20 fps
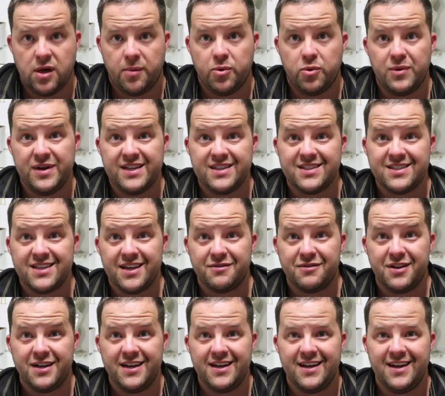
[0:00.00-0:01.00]
couple weeks since
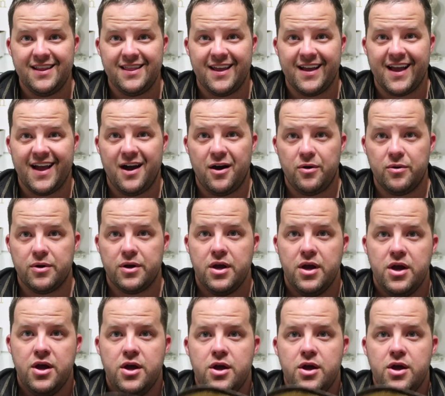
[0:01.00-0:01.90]
I've cleaned anything out.